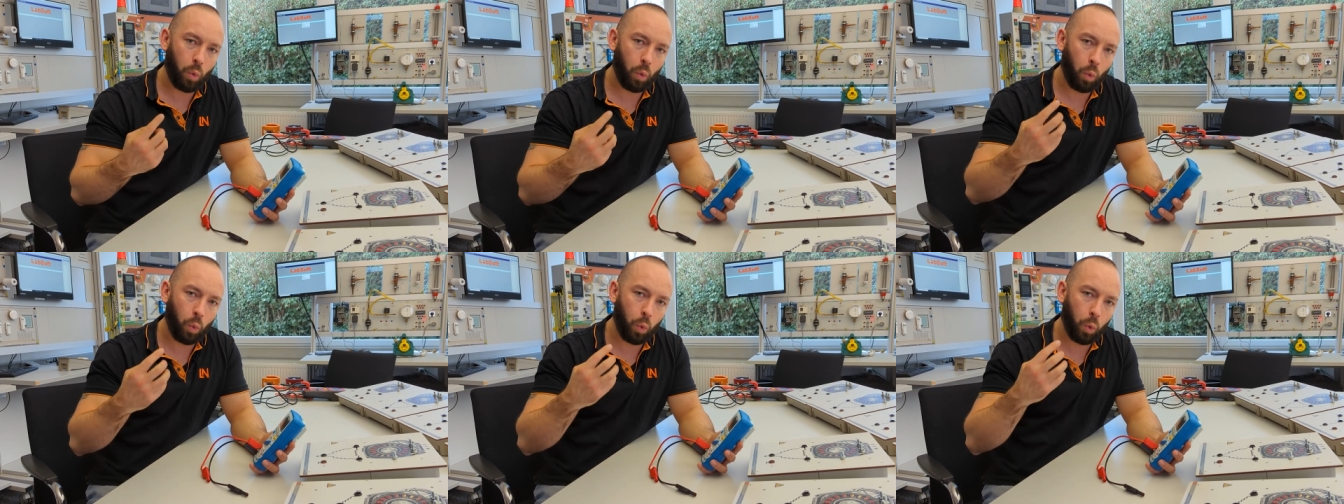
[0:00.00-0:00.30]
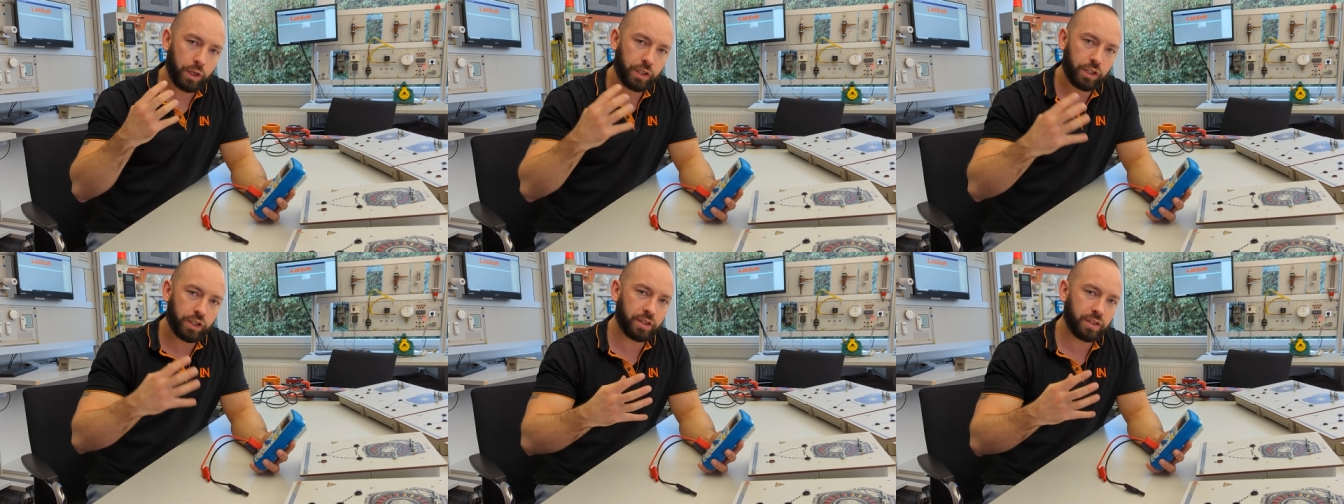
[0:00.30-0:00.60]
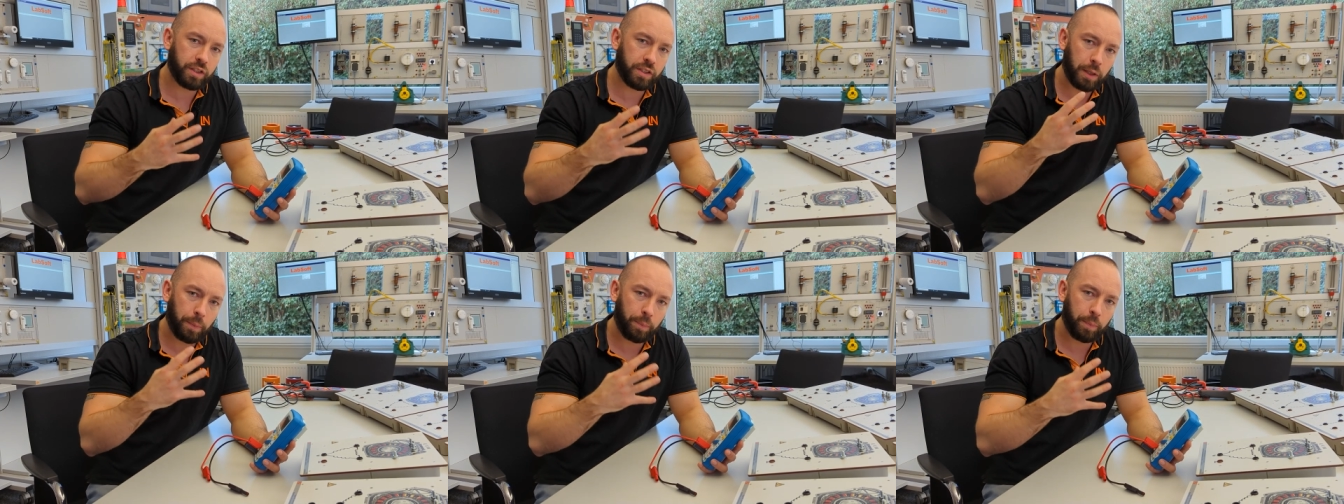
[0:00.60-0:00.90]
which
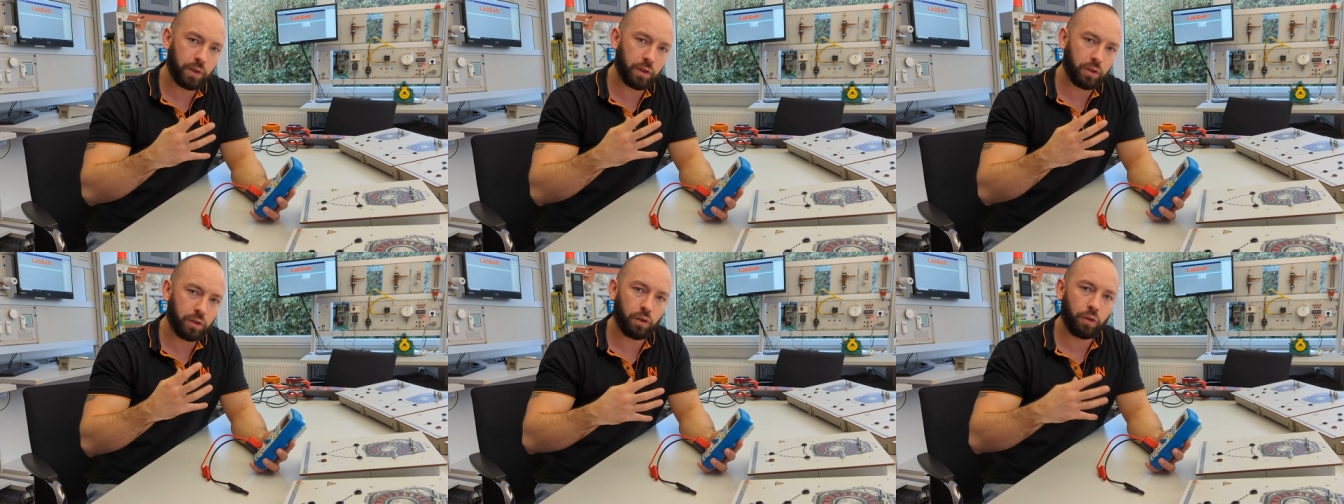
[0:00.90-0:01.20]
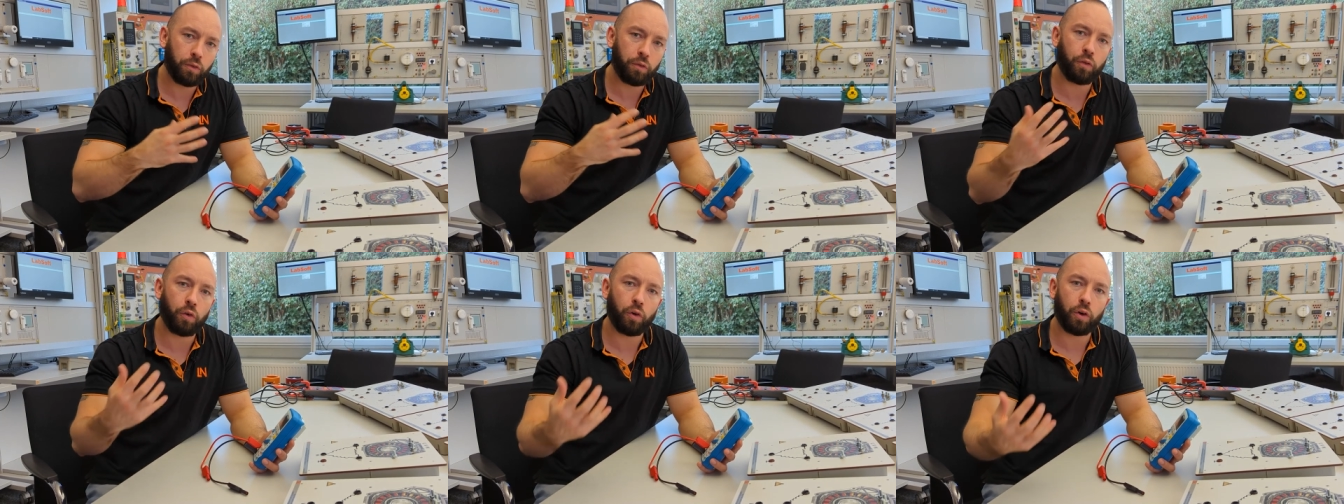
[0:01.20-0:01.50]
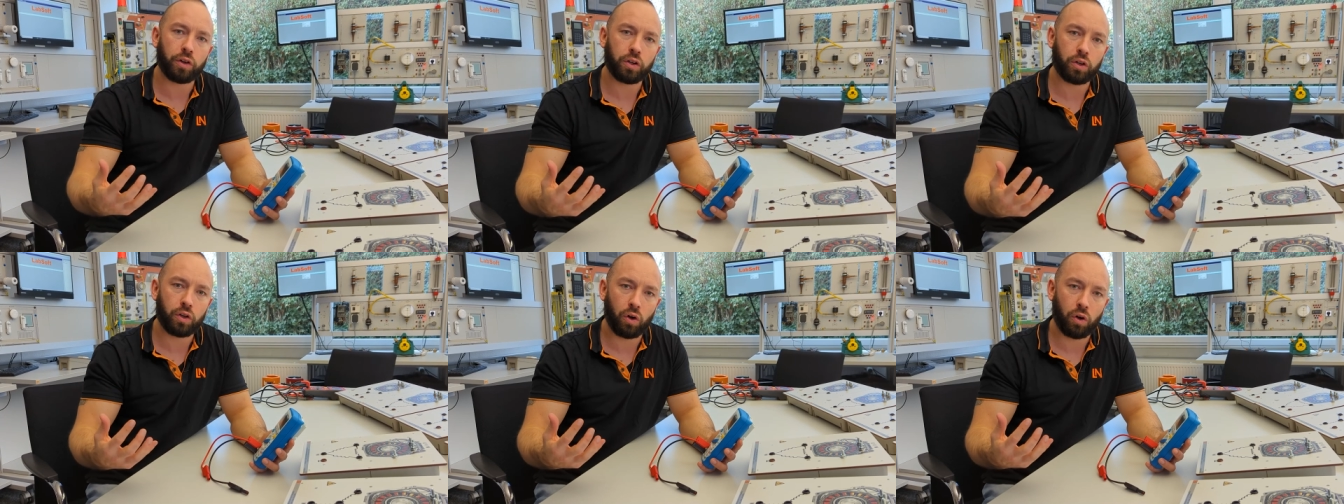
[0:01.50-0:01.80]
is typical for
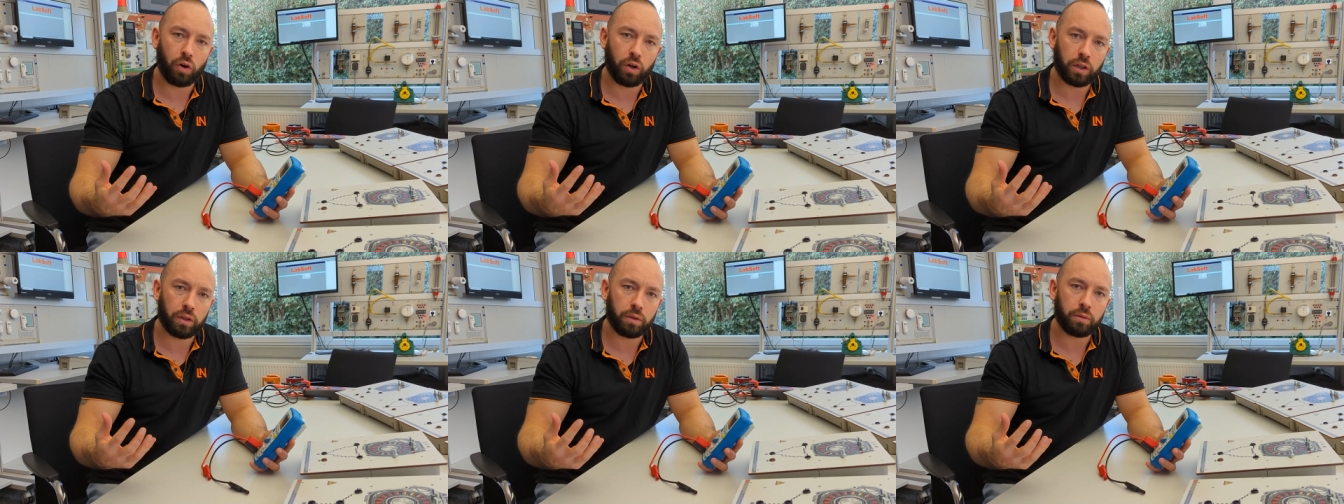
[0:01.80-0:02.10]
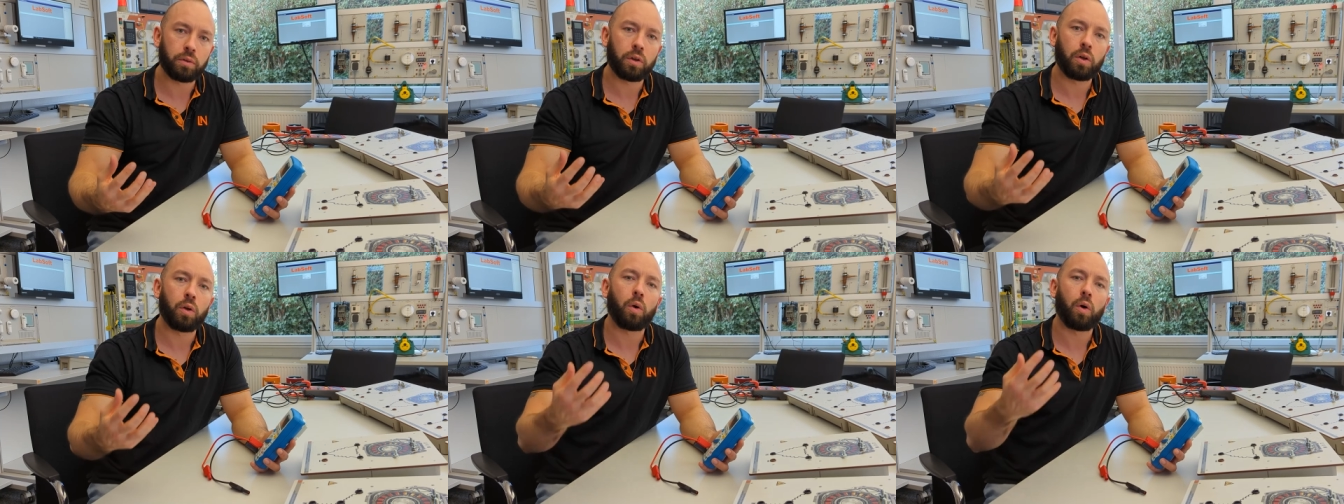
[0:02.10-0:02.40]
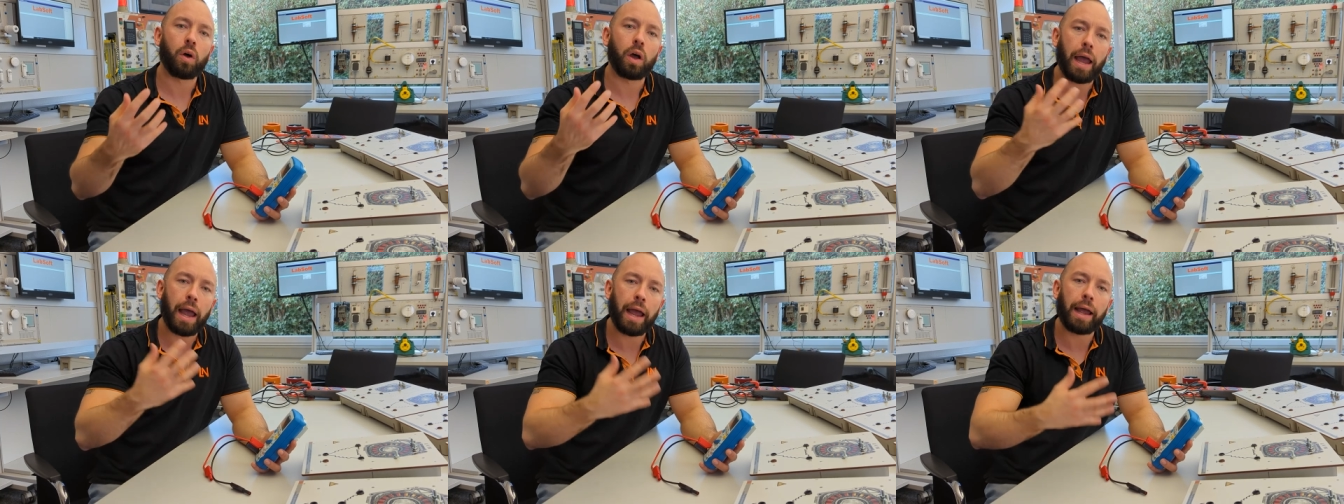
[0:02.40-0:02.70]
the coil
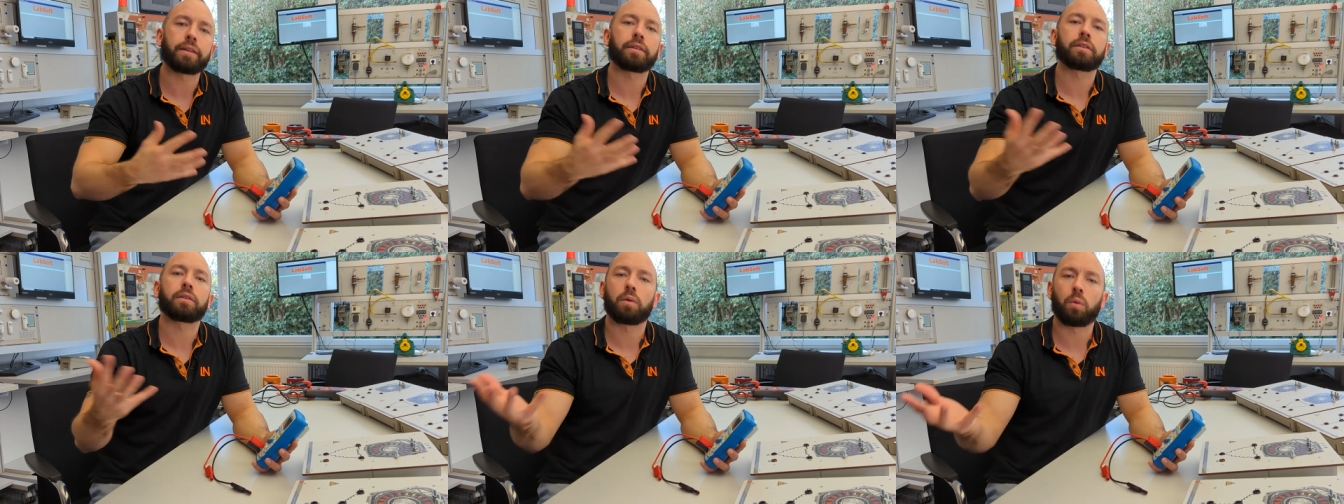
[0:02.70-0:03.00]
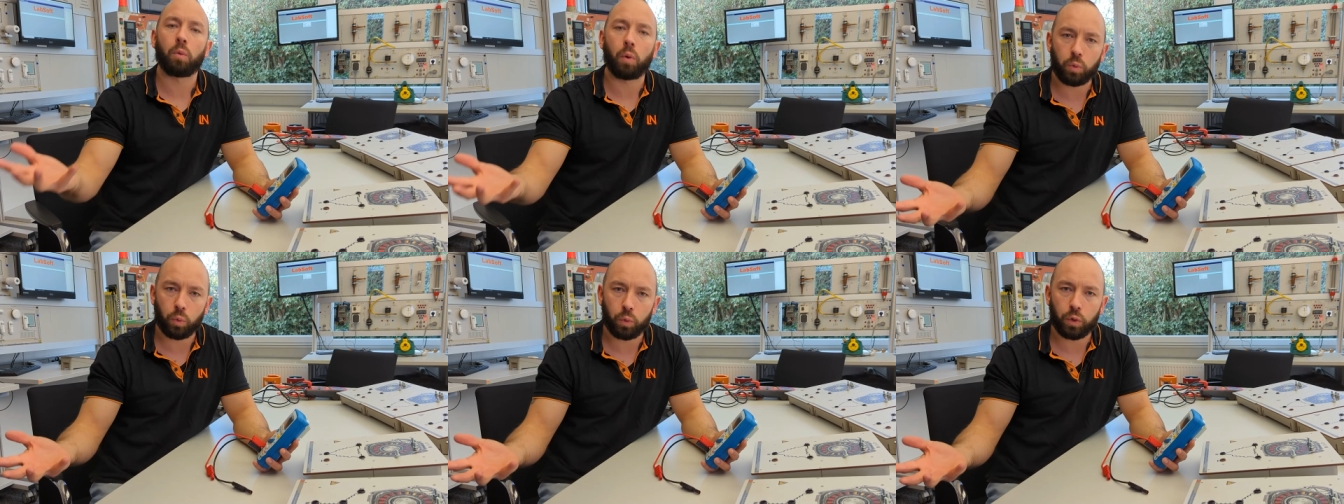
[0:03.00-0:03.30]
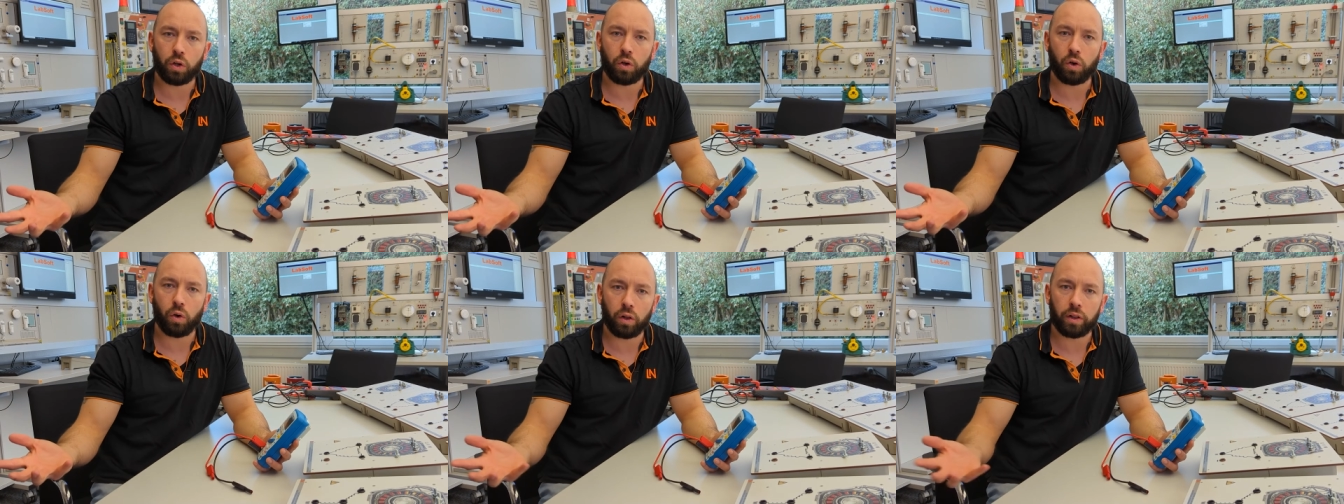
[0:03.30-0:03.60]
and what
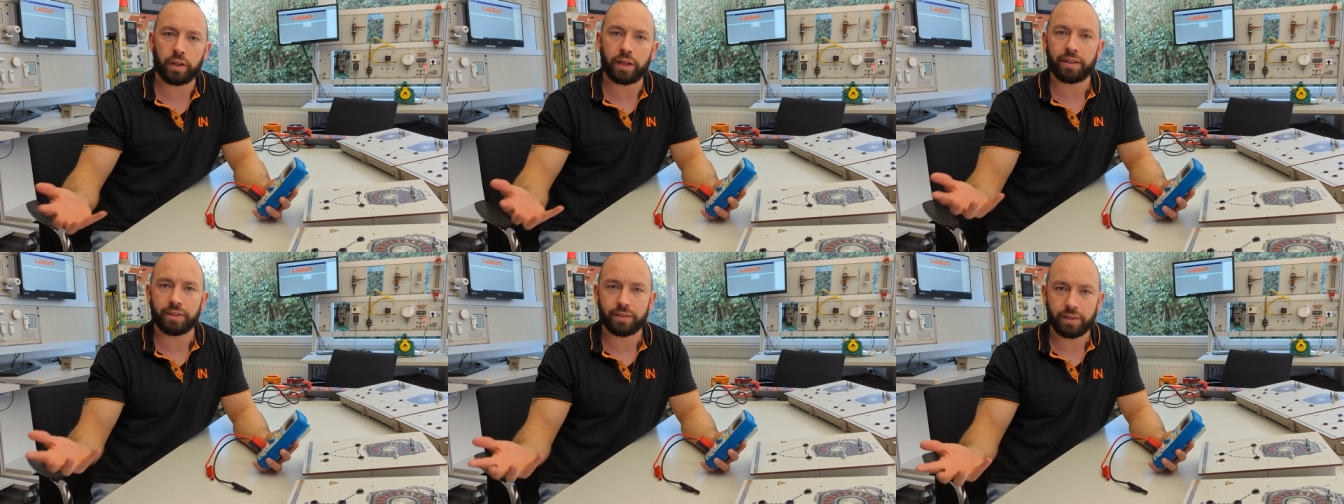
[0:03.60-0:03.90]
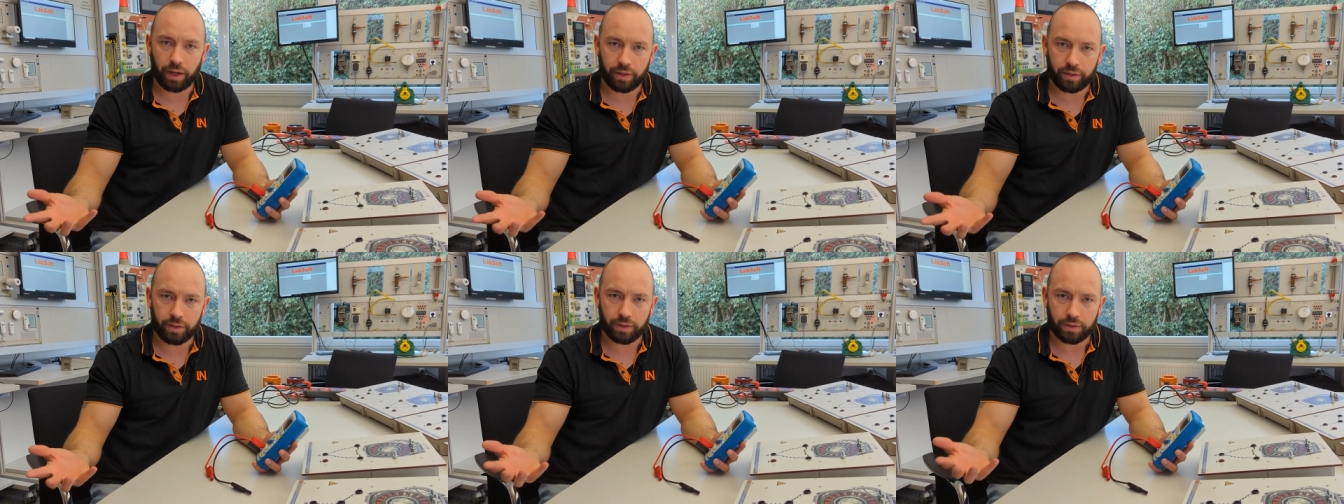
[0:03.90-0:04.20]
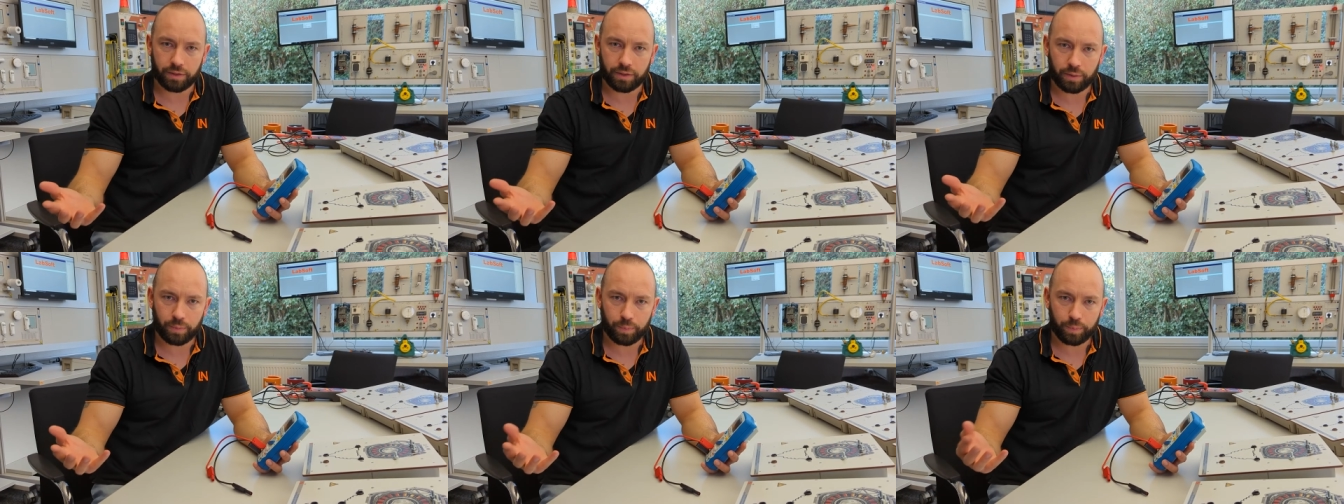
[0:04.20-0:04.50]
we call
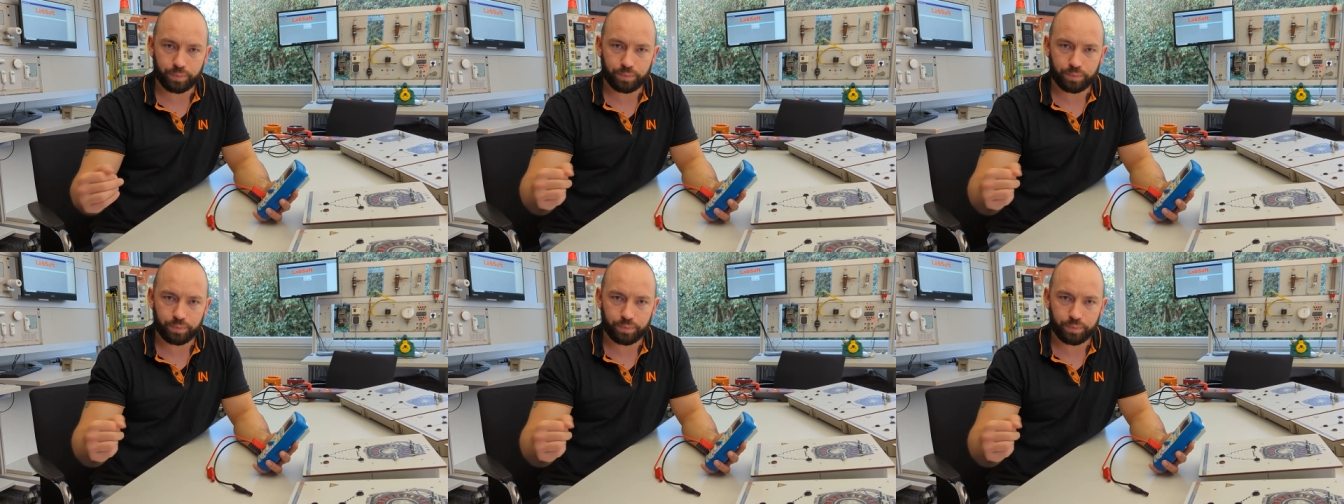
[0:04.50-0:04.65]
inductance.